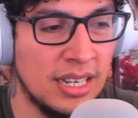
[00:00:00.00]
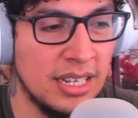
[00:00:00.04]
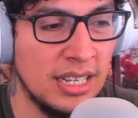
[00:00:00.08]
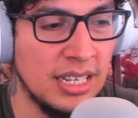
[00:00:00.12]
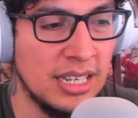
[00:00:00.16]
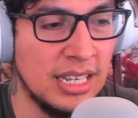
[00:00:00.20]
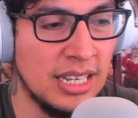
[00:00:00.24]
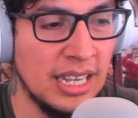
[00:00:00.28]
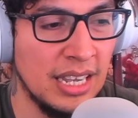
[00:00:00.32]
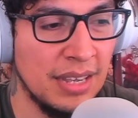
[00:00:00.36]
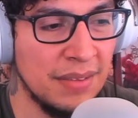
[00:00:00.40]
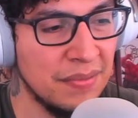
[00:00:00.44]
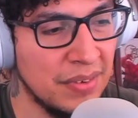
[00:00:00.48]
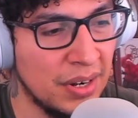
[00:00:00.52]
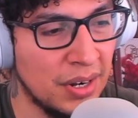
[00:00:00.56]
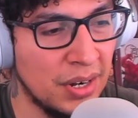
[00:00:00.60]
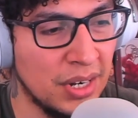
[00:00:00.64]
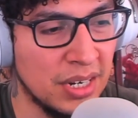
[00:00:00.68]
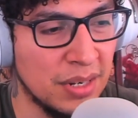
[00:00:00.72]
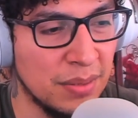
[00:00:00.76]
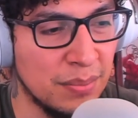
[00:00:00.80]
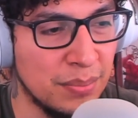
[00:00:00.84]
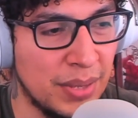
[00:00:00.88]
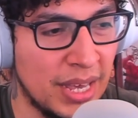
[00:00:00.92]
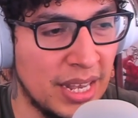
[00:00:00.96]
uh, he can get
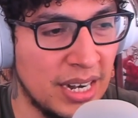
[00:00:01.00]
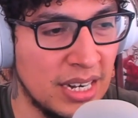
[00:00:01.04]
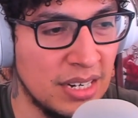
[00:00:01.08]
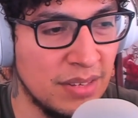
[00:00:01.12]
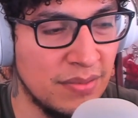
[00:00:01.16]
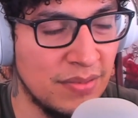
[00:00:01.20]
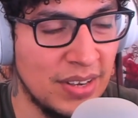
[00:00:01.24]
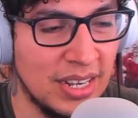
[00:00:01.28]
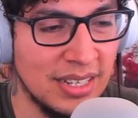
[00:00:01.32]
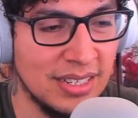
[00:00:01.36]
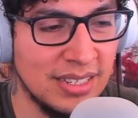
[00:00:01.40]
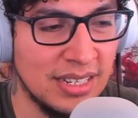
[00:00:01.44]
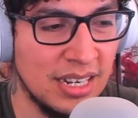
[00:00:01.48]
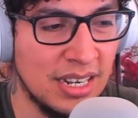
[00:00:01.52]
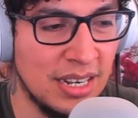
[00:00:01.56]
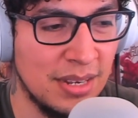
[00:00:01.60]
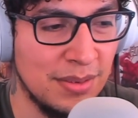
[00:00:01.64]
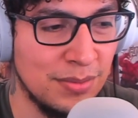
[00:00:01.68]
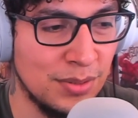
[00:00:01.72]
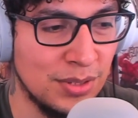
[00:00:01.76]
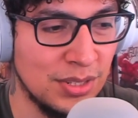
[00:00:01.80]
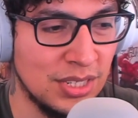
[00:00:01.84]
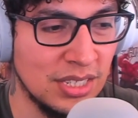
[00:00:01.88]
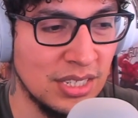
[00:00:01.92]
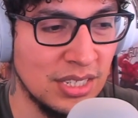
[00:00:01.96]
very competitive at times,